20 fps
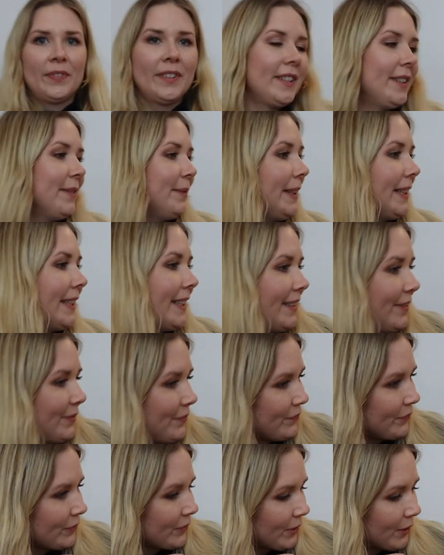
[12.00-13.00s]
Come here.
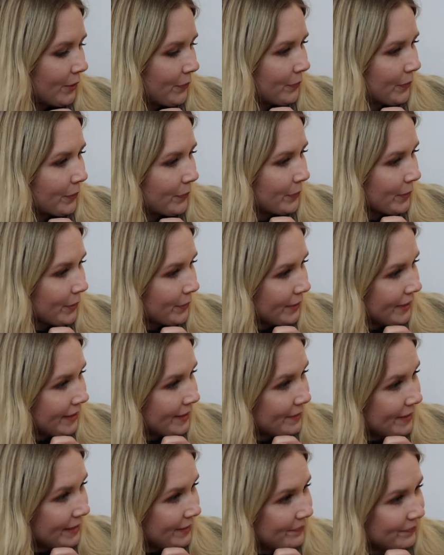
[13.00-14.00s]

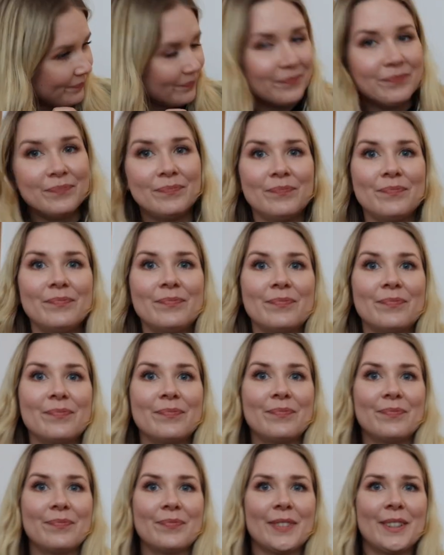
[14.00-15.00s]
Come on.
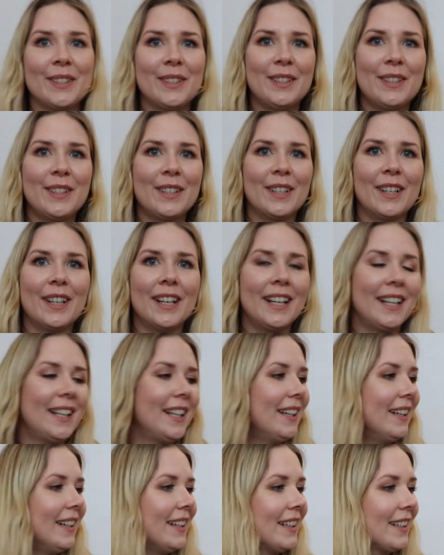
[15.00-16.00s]
Good
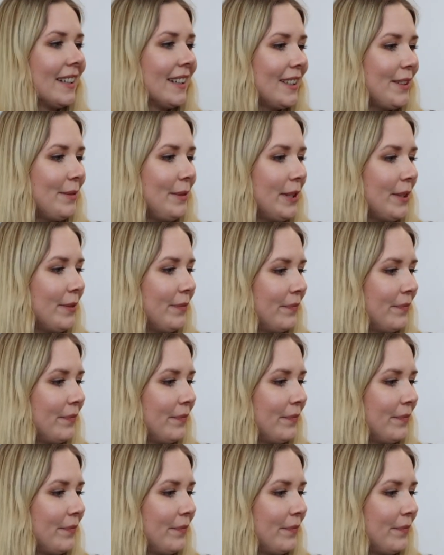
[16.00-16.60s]
girl. Come here.